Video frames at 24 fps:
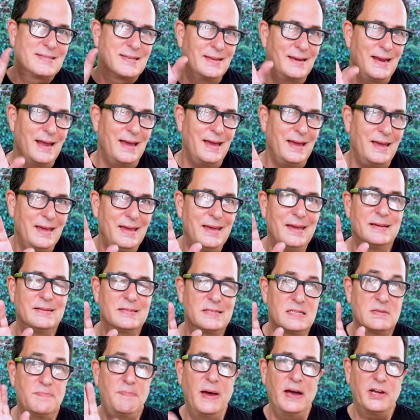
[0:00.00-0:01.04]
today
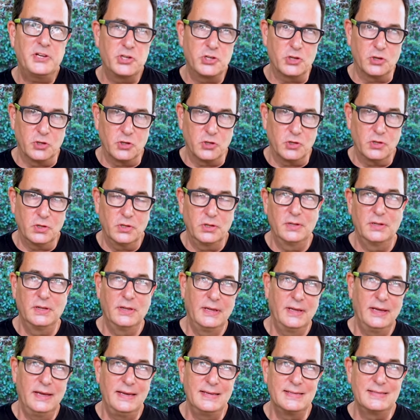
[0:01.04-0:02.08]
special
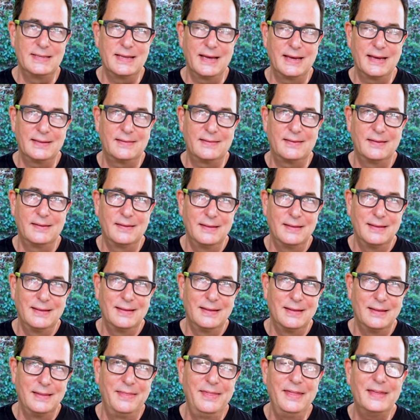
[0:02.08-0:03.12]
is that
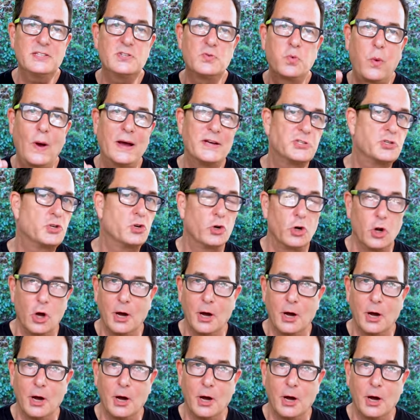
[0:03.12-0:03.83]
this Western